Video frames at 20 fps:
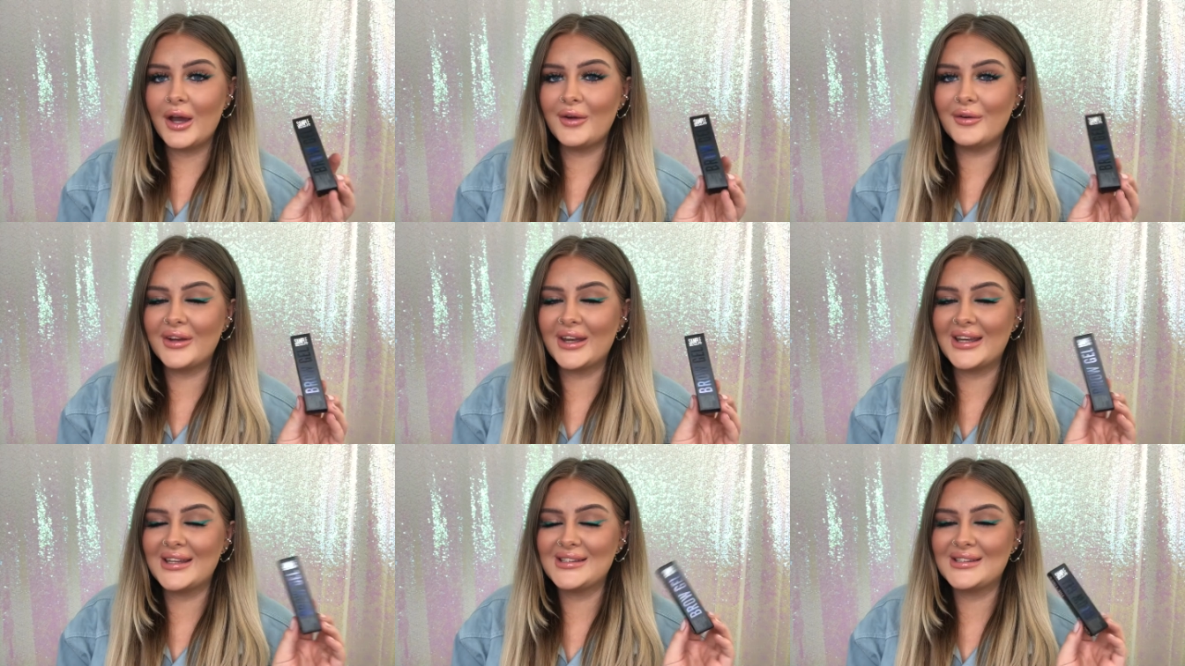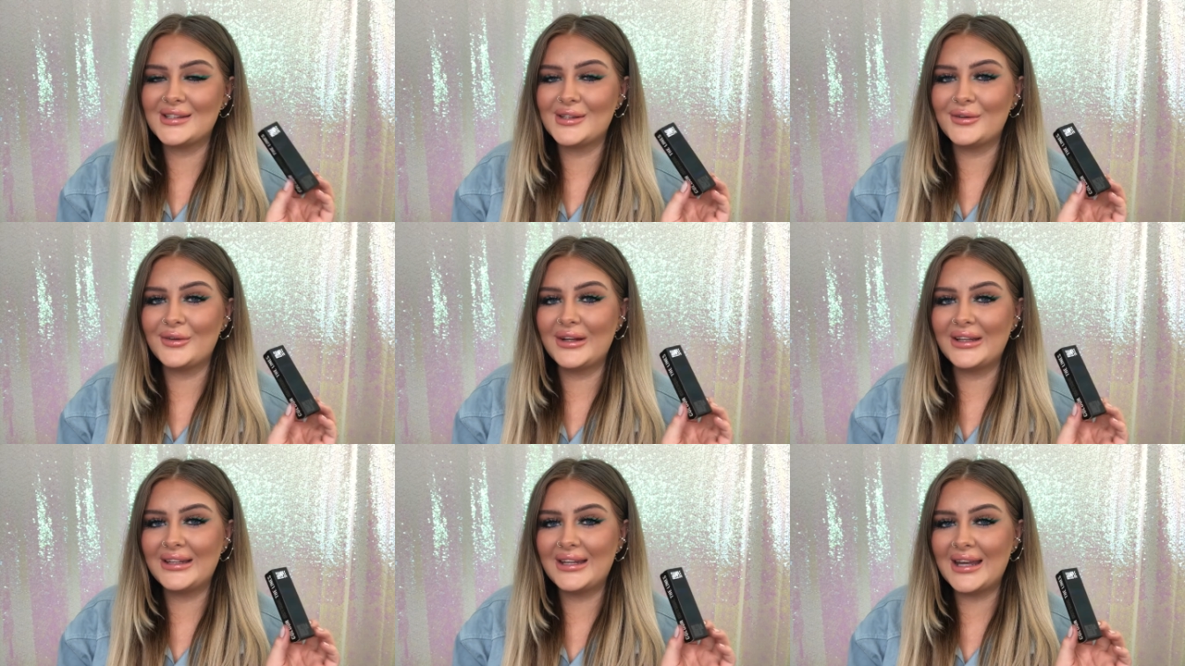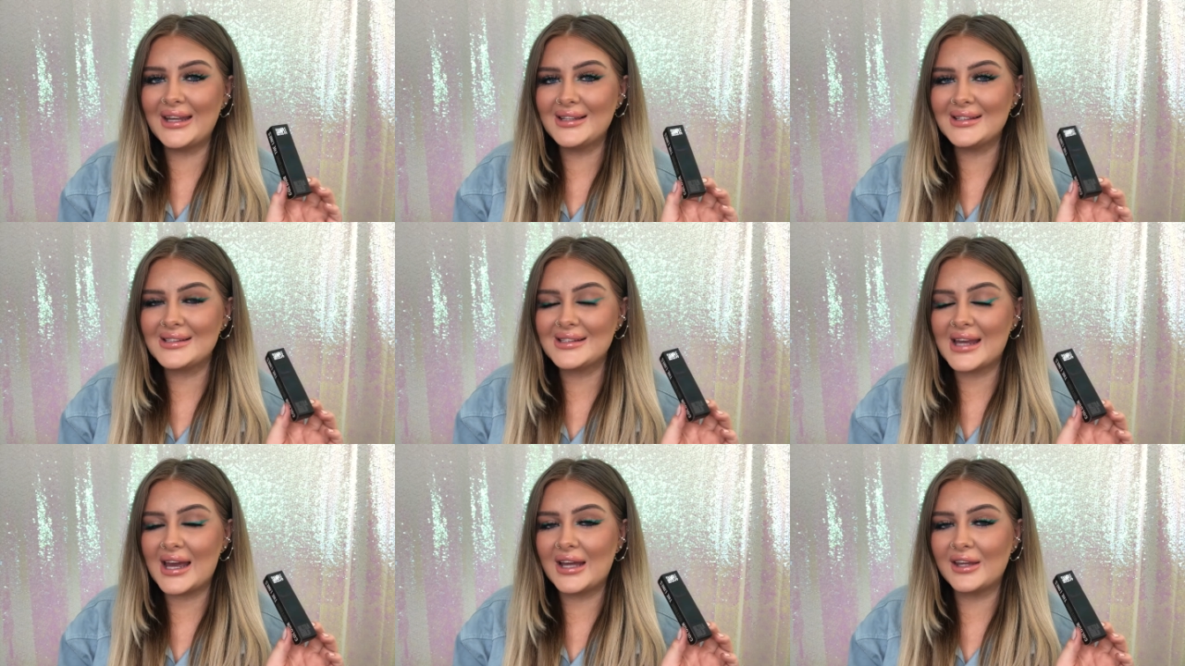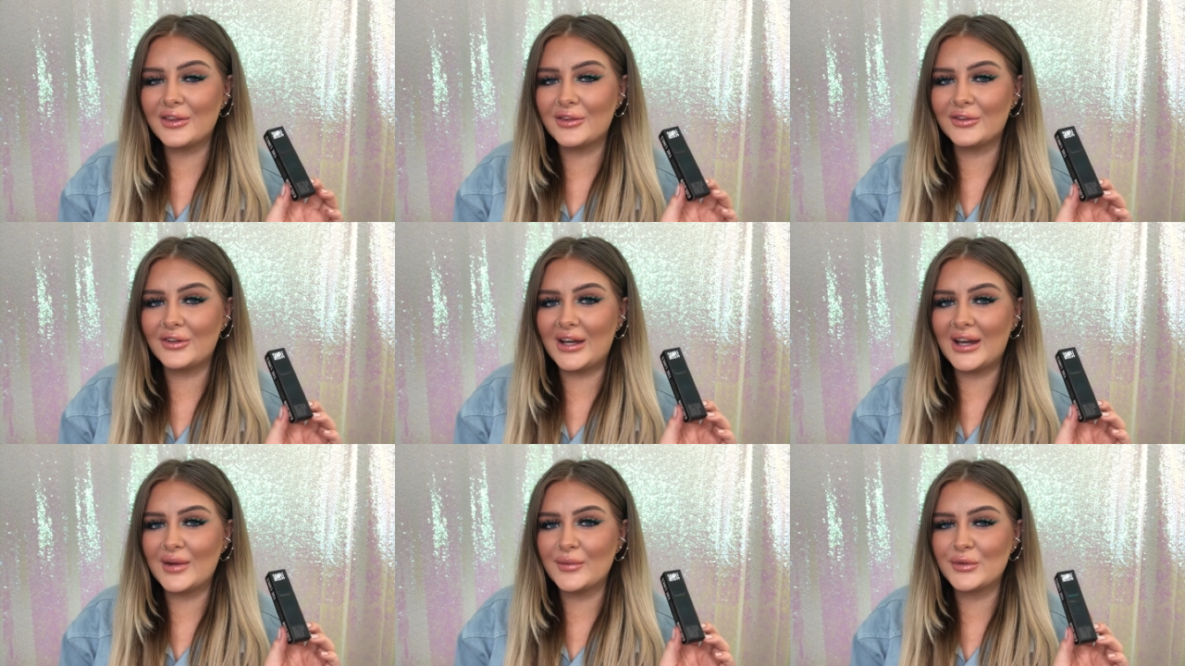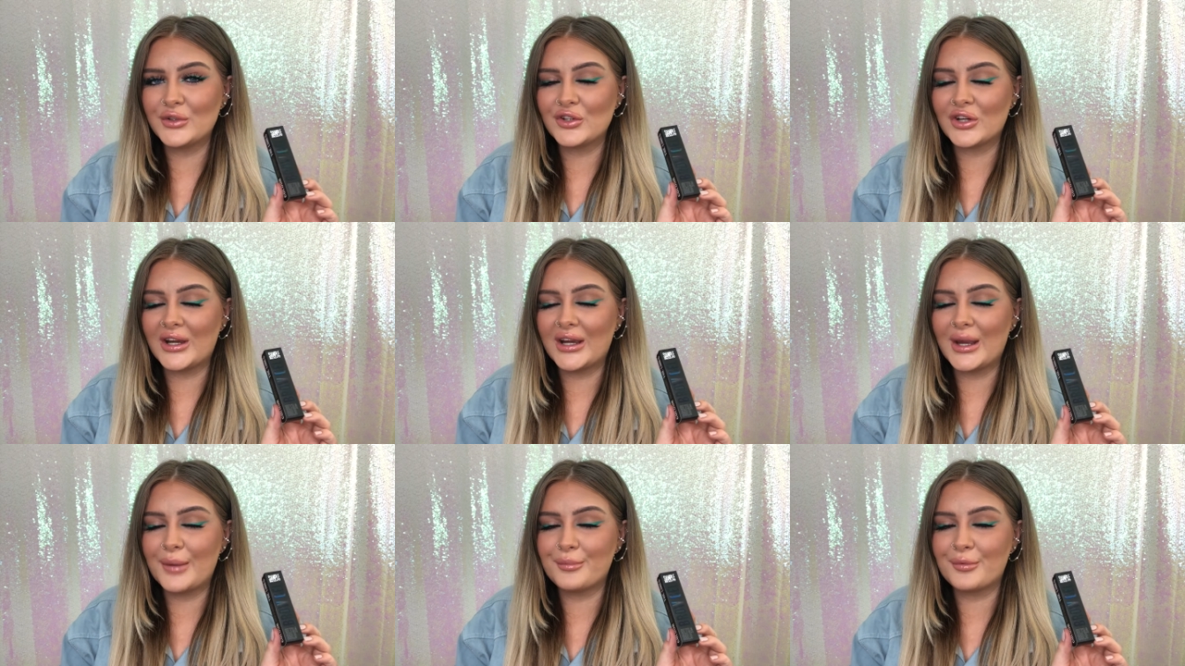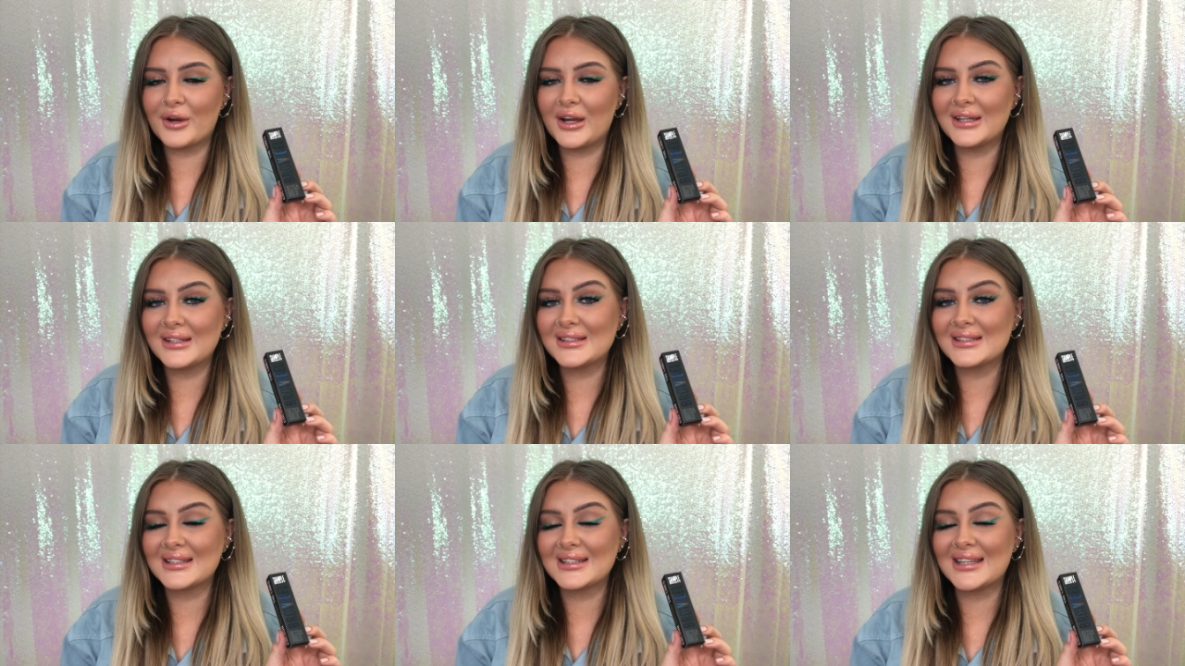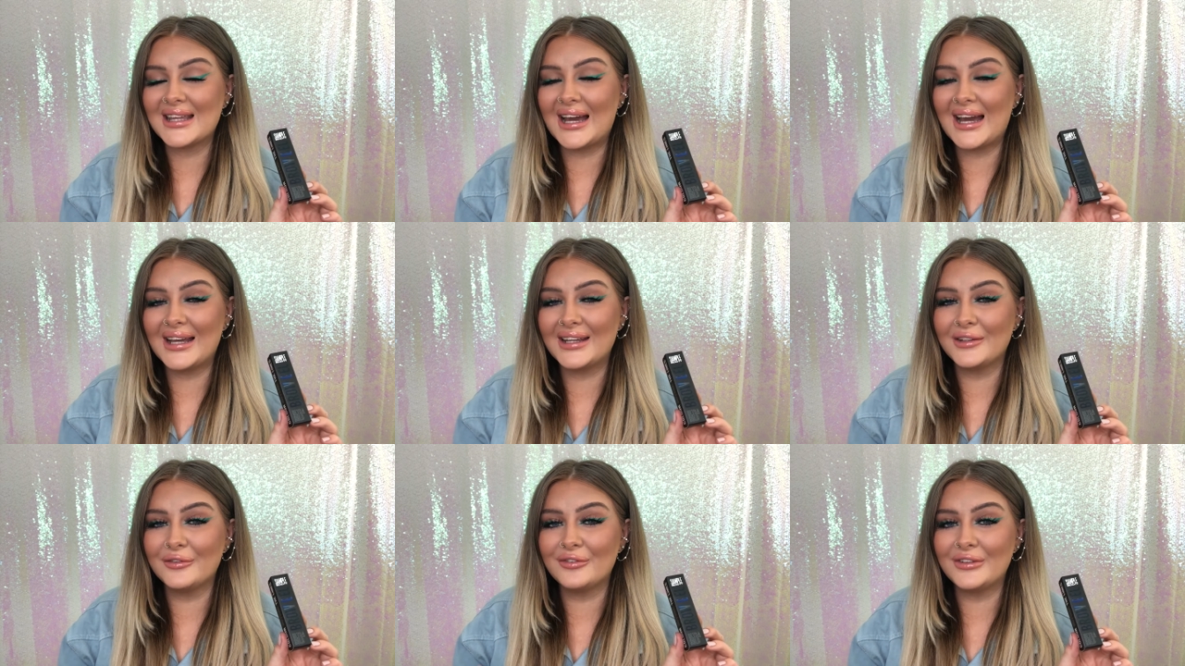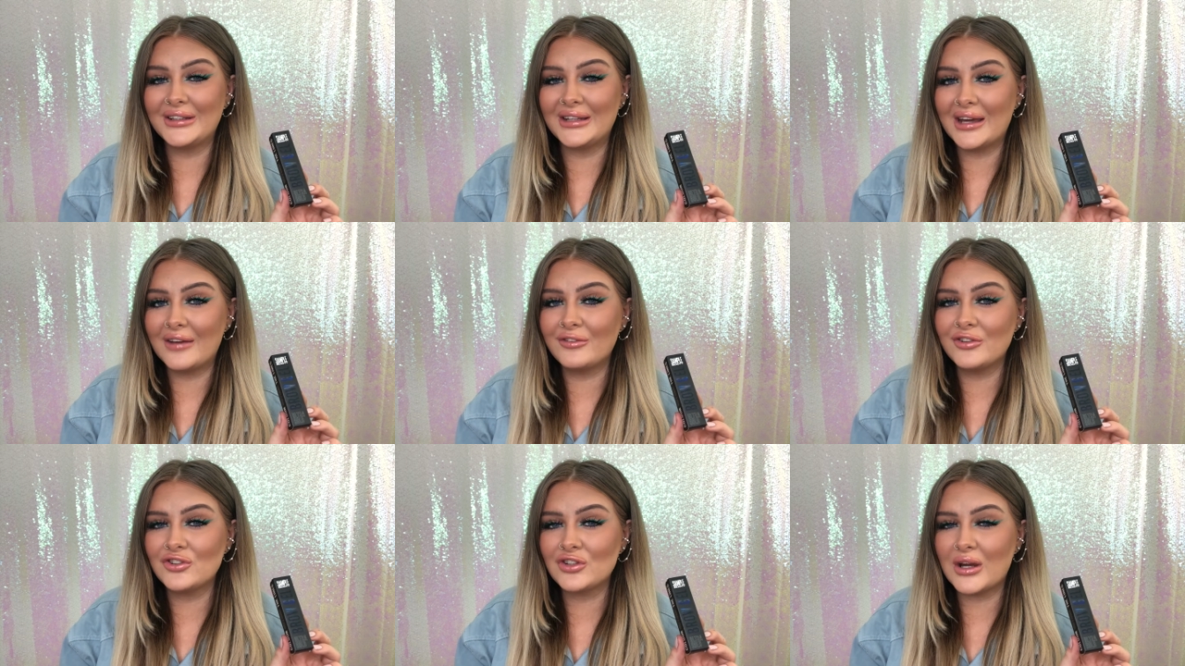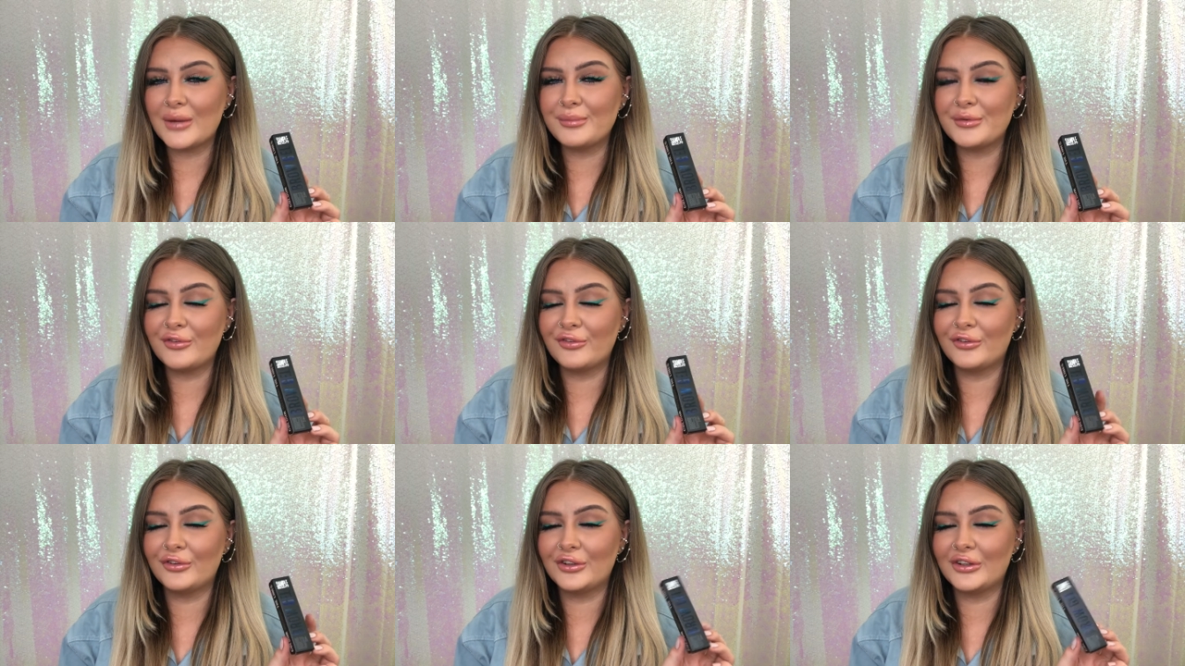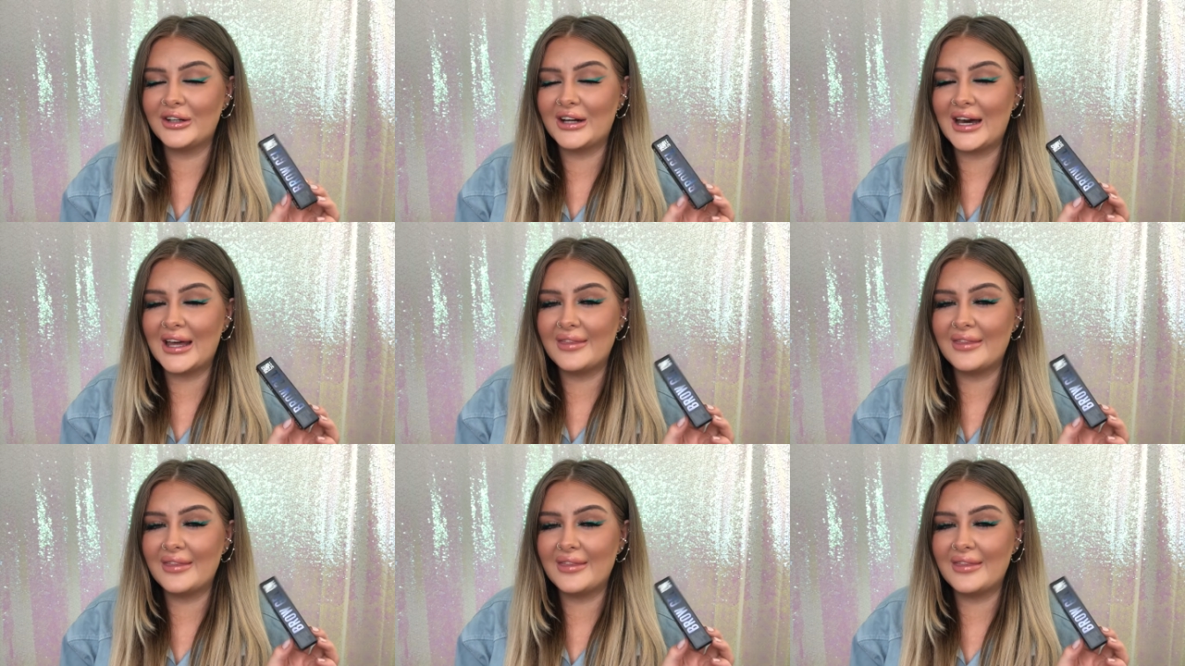Okay, so next I thought I would try a brand that I have never tried before,